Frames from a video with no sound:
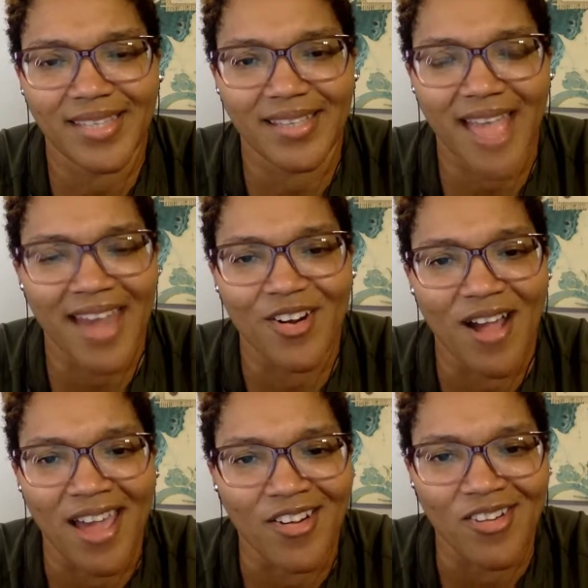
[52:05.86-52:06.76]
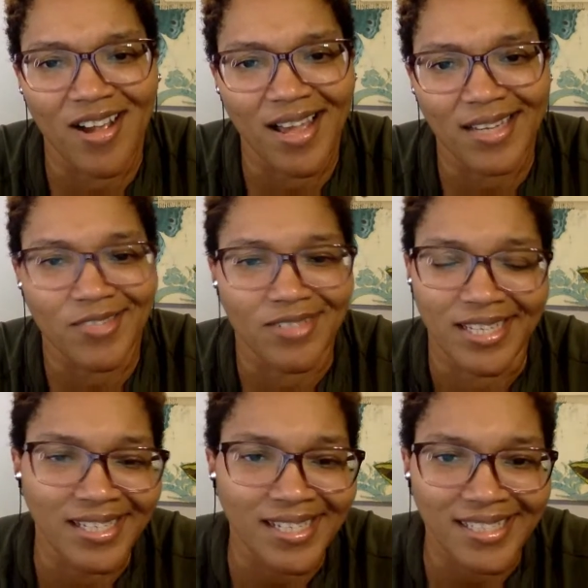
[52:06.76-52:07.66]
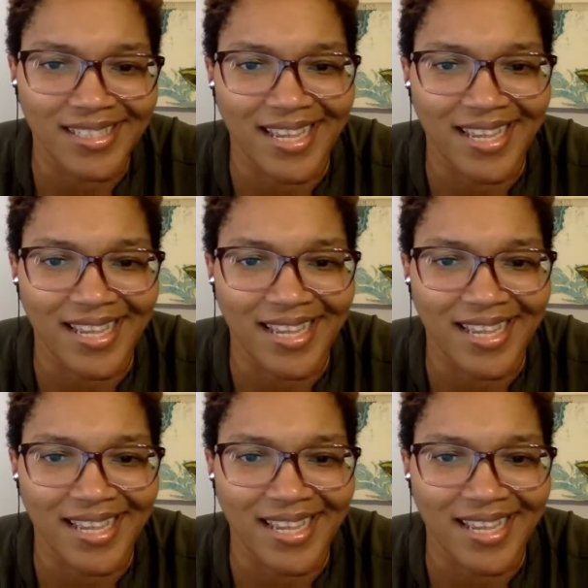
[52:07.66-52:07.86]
I don't get it.